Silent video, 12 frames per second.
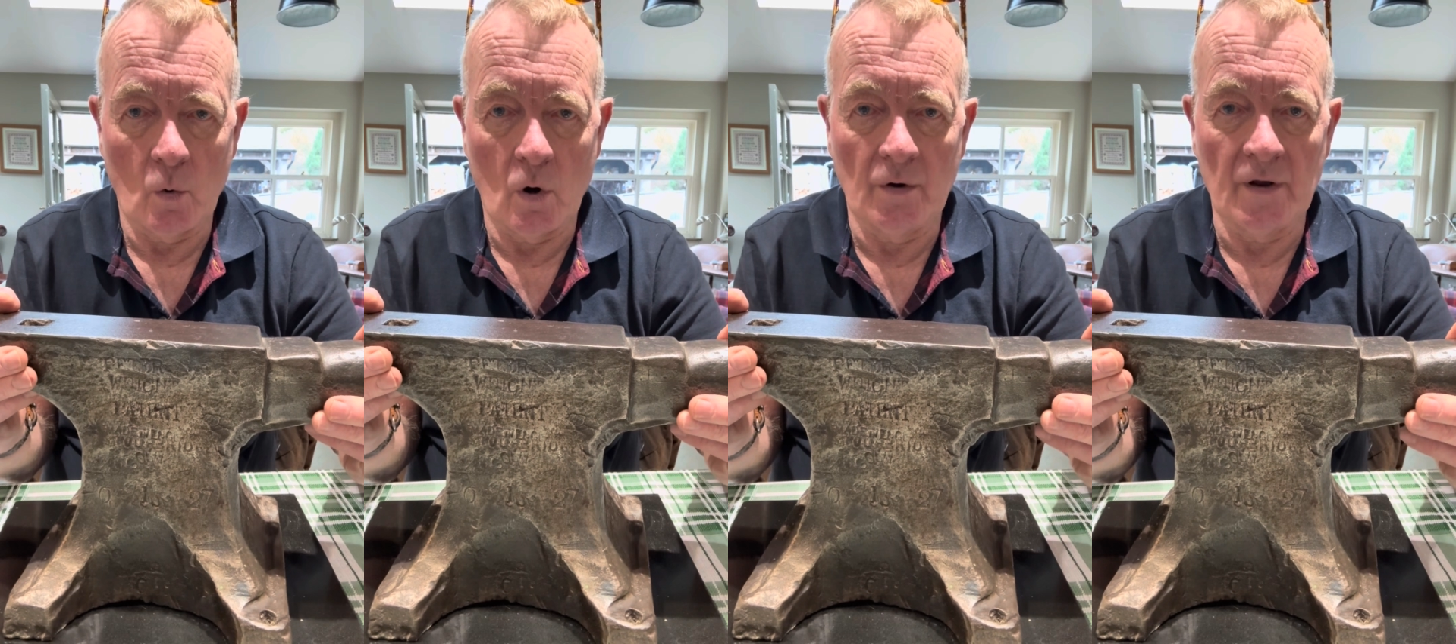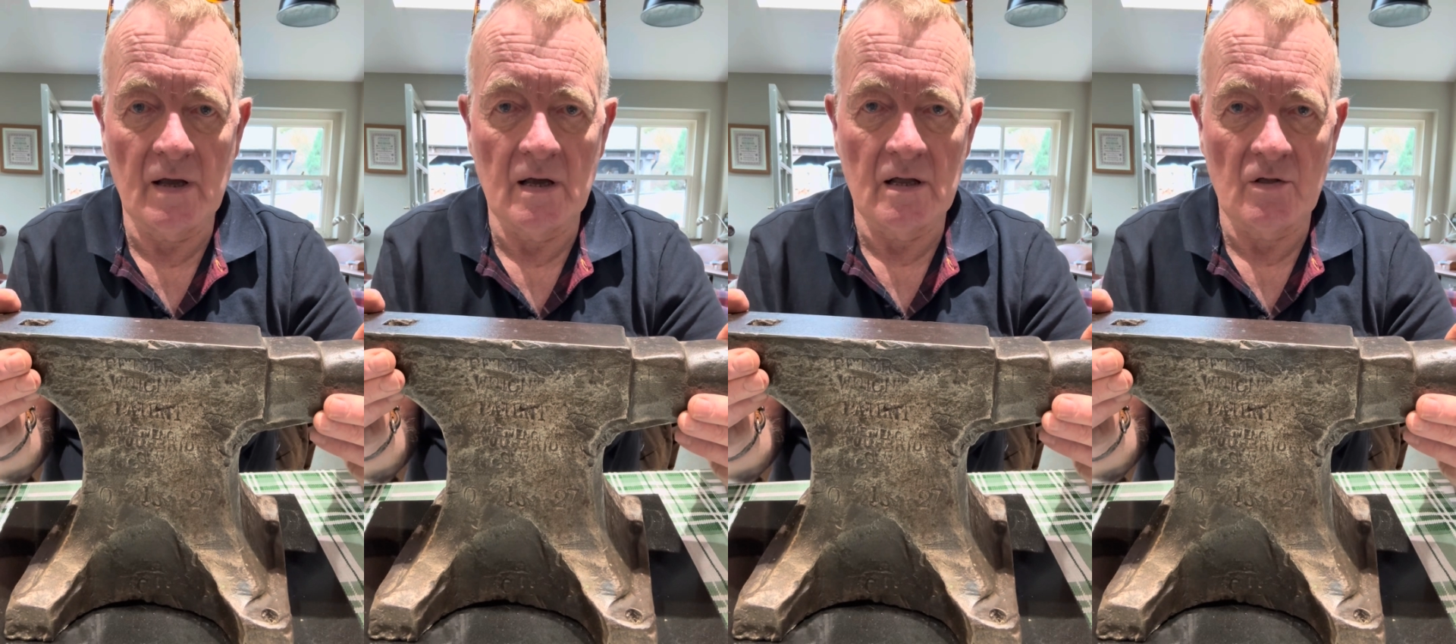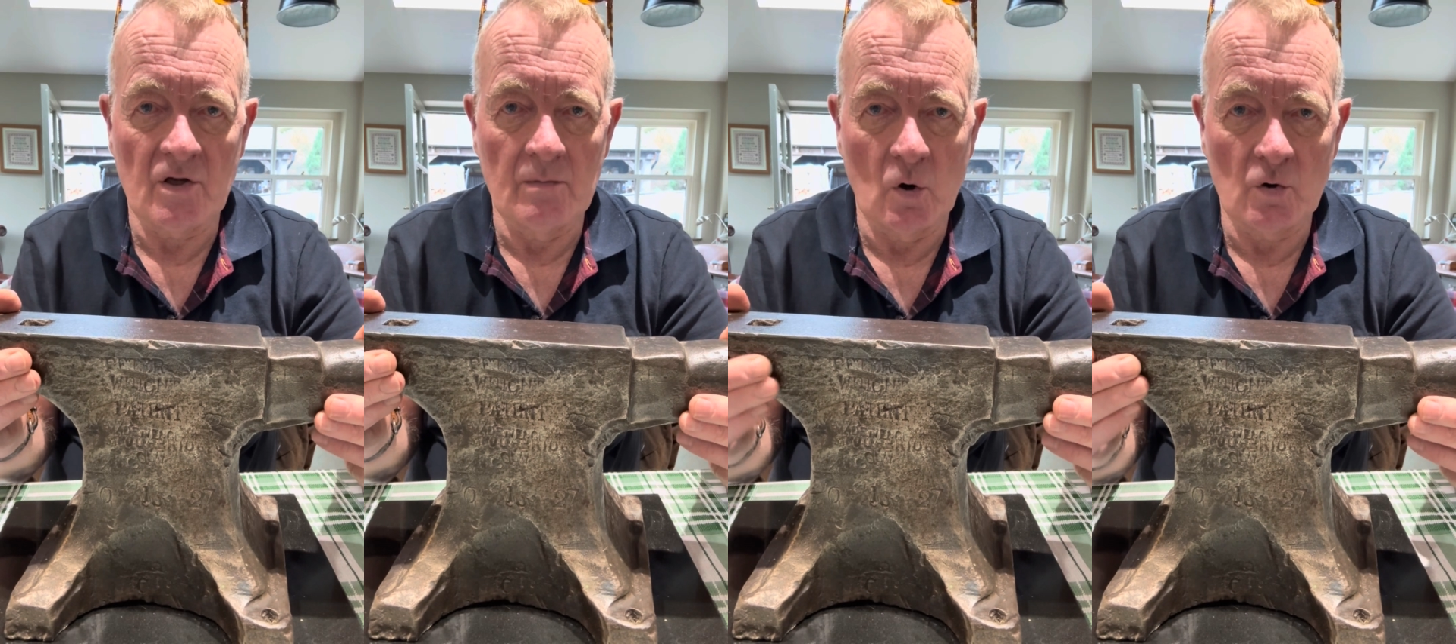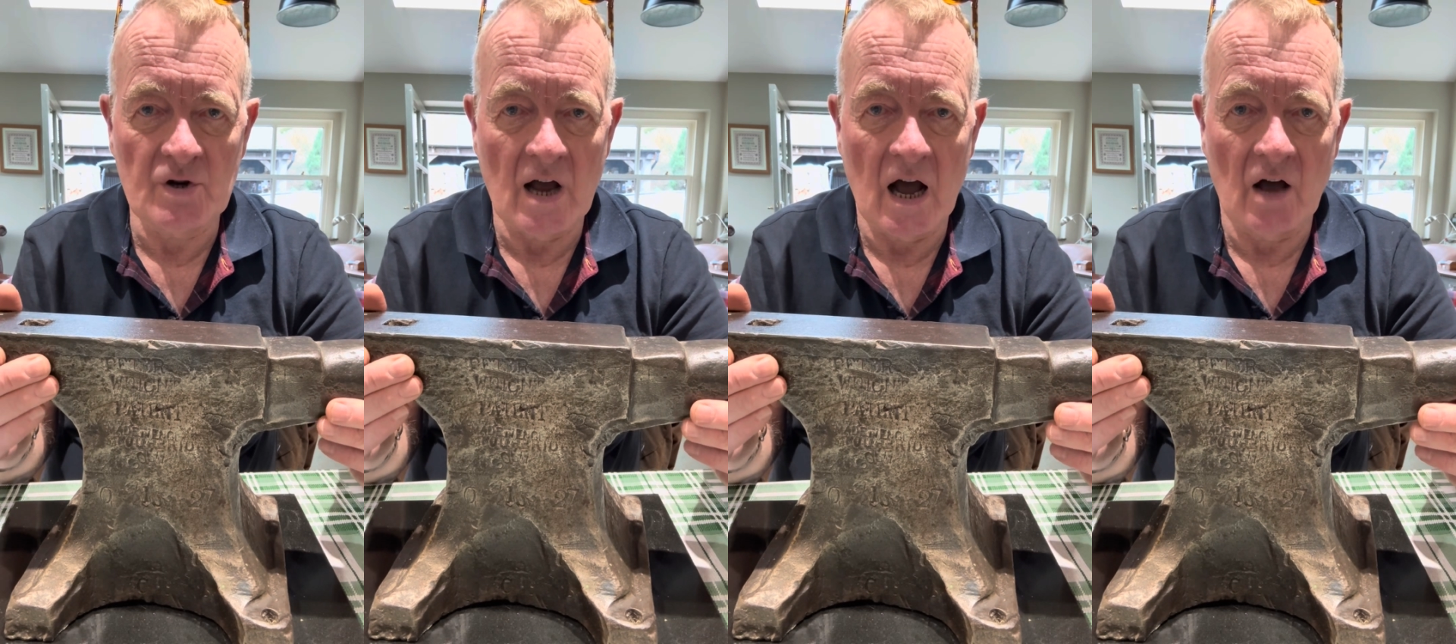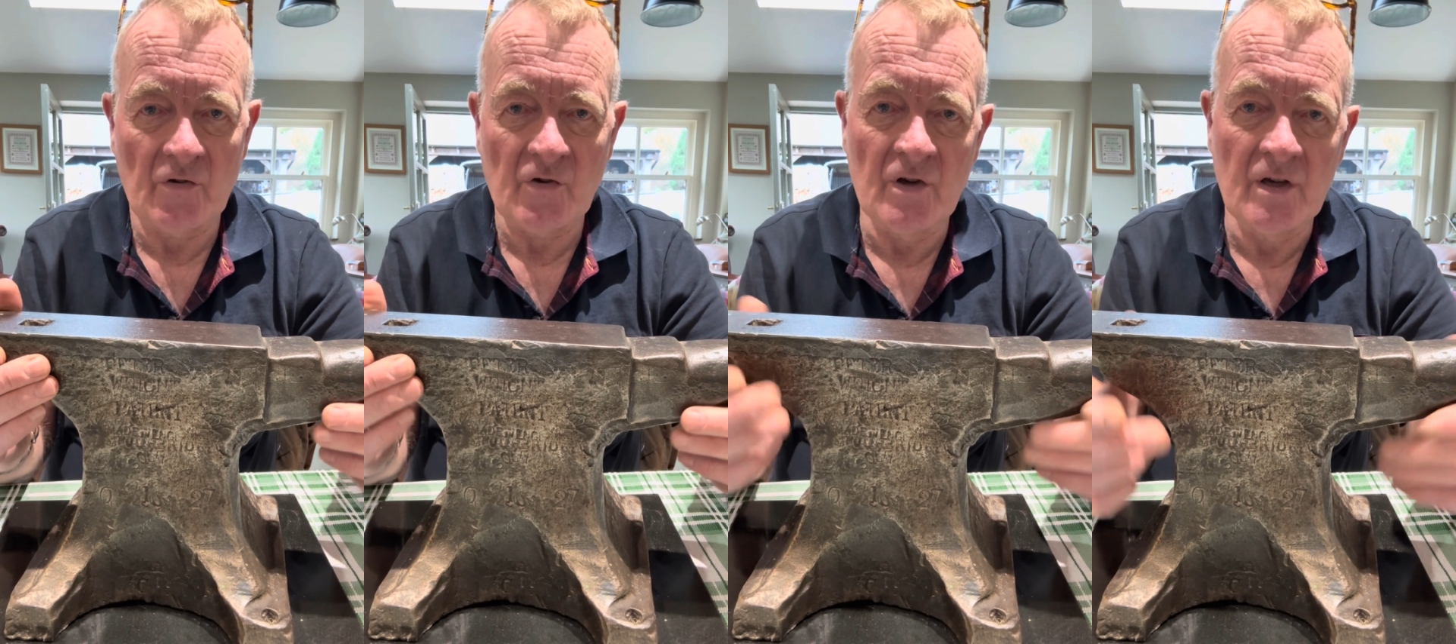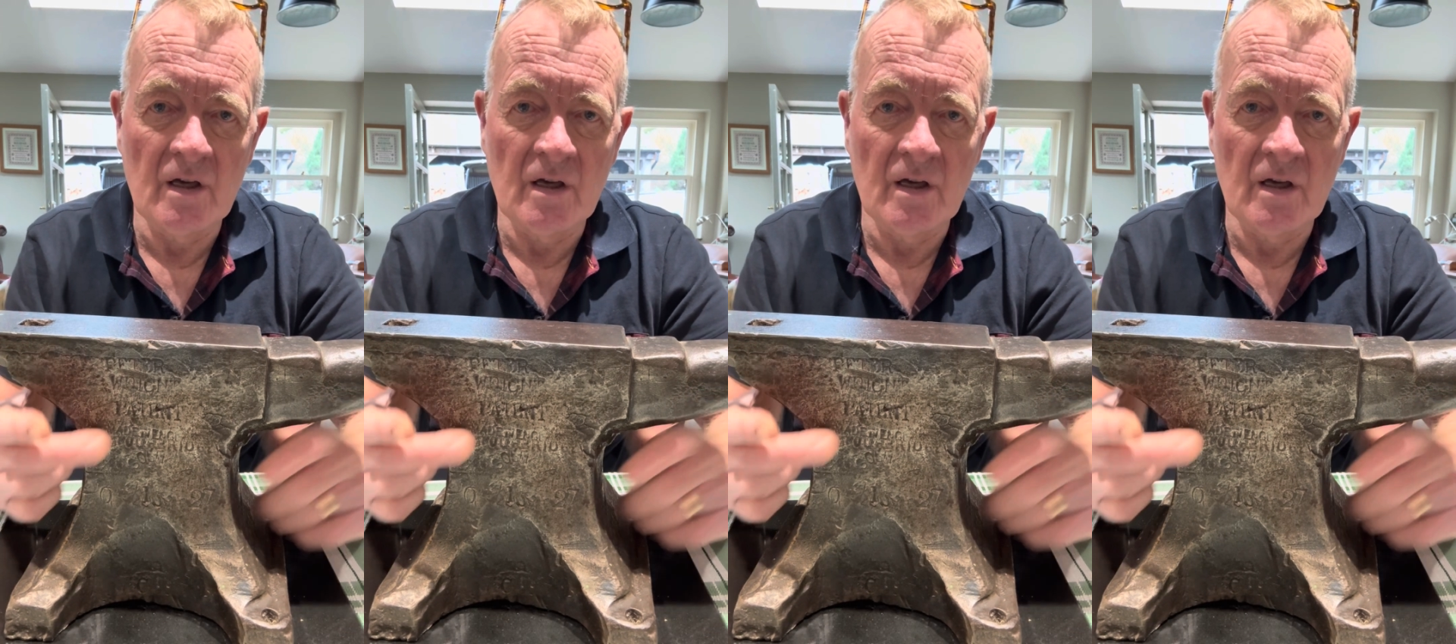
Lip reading: one in so much as